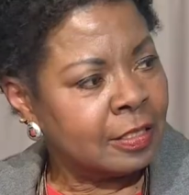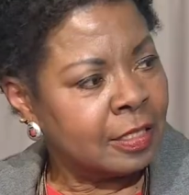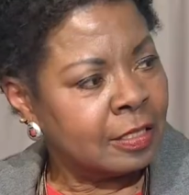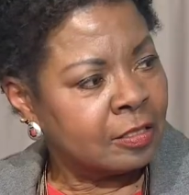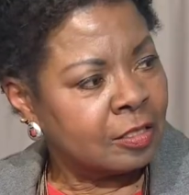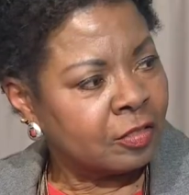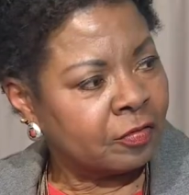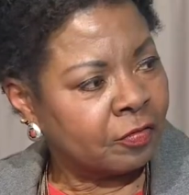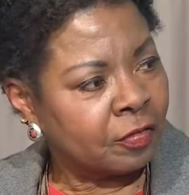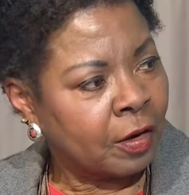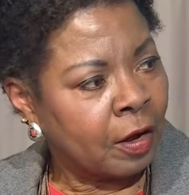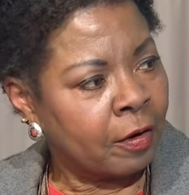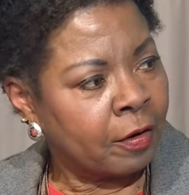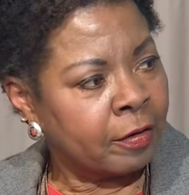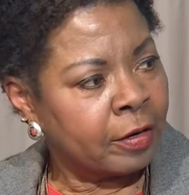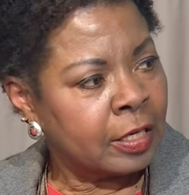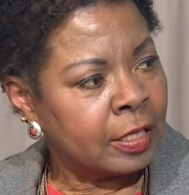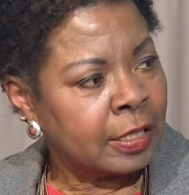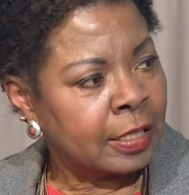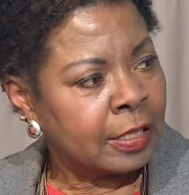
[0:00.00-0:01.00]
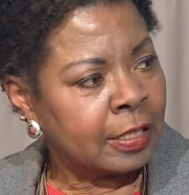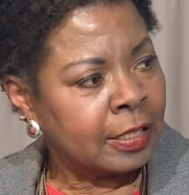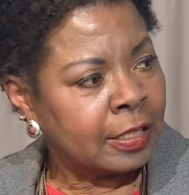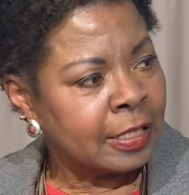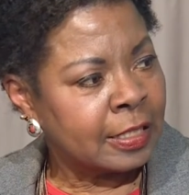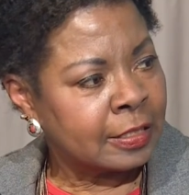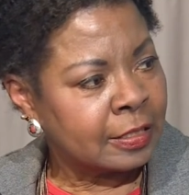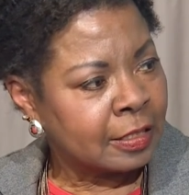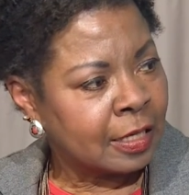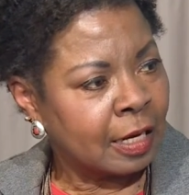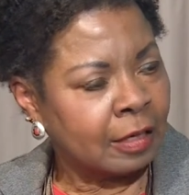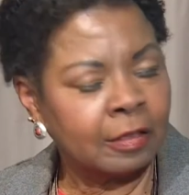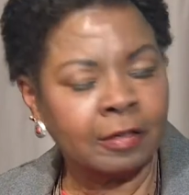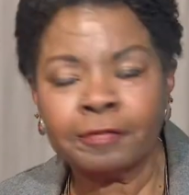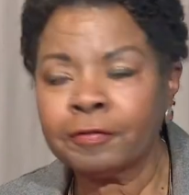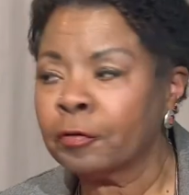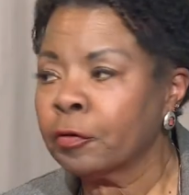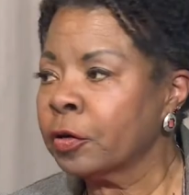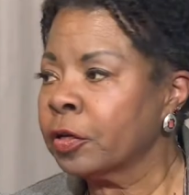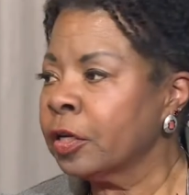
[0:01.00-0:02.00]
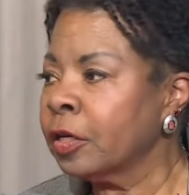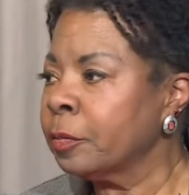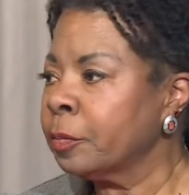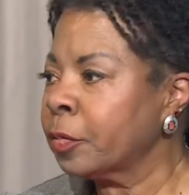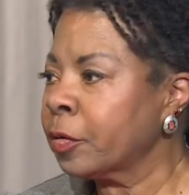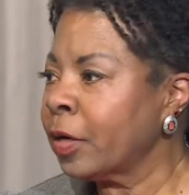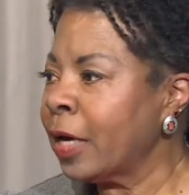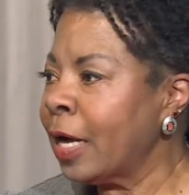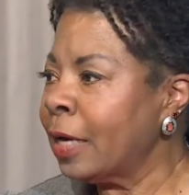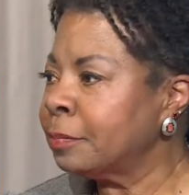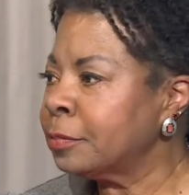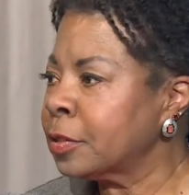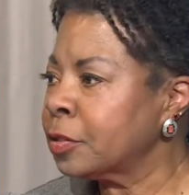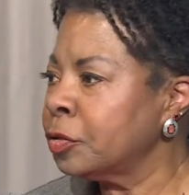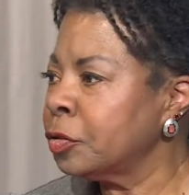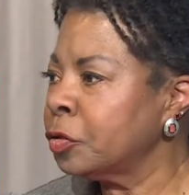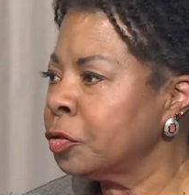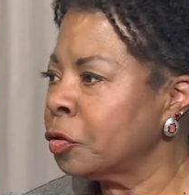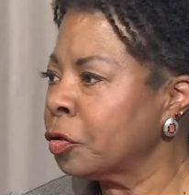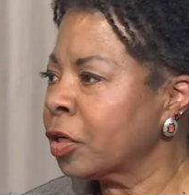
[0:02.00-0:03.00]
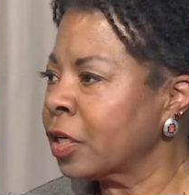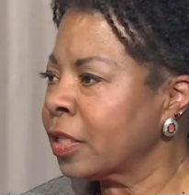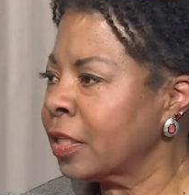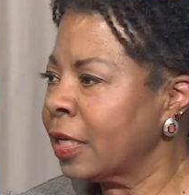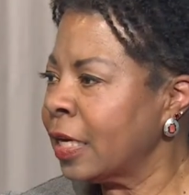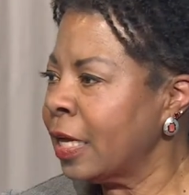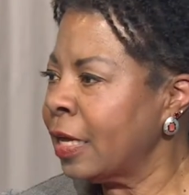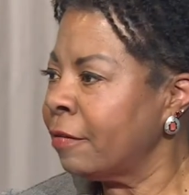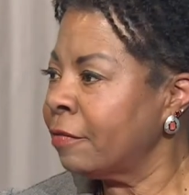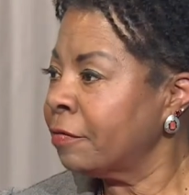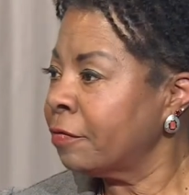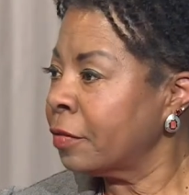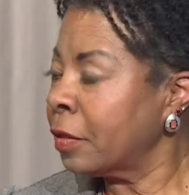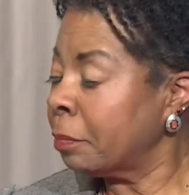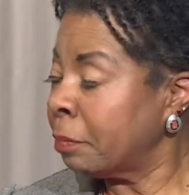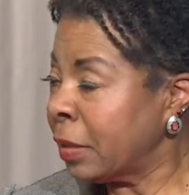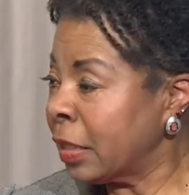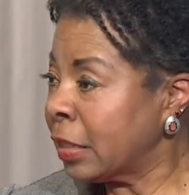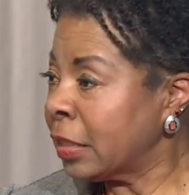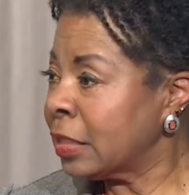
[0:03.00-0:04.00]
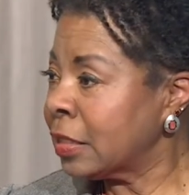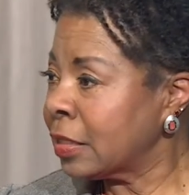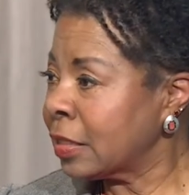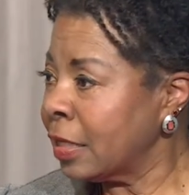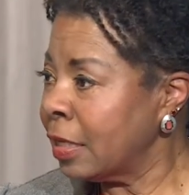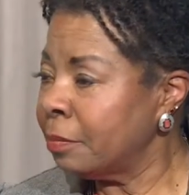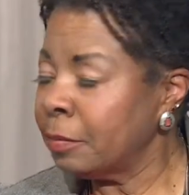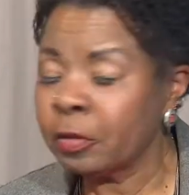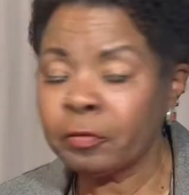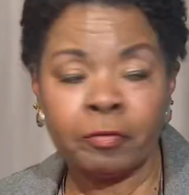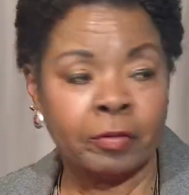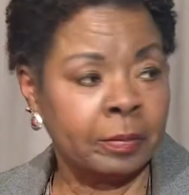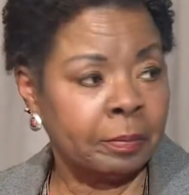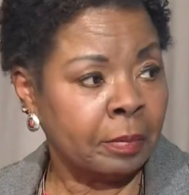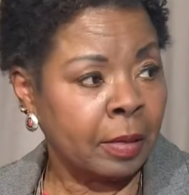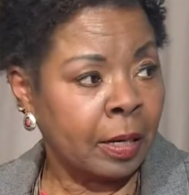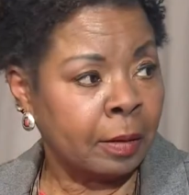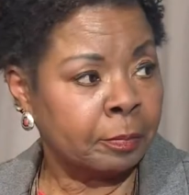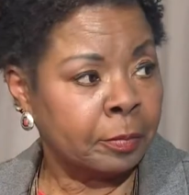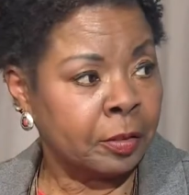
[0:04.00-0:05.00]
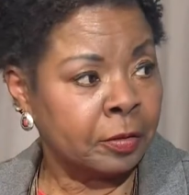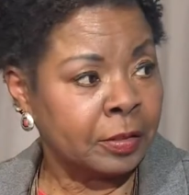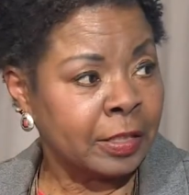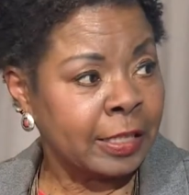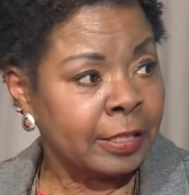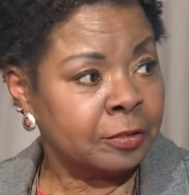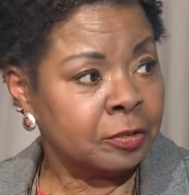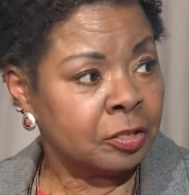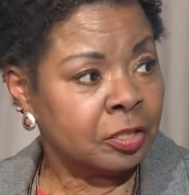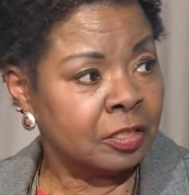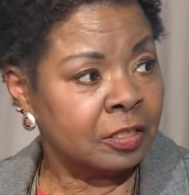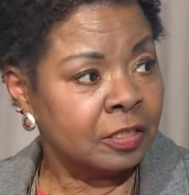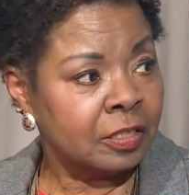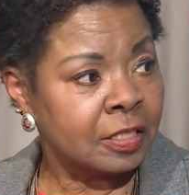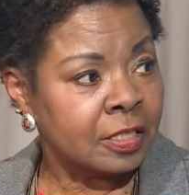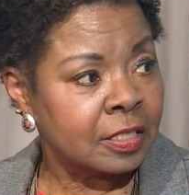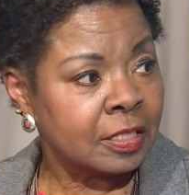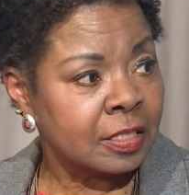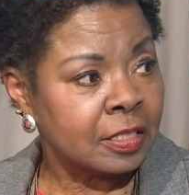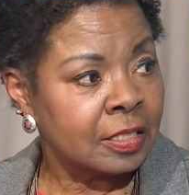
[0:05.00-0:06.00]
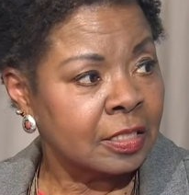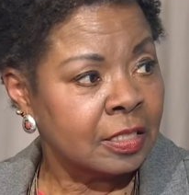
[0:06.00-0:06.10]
it's Florida, it's California, and perhaps New York that have the biggest immigrant populations.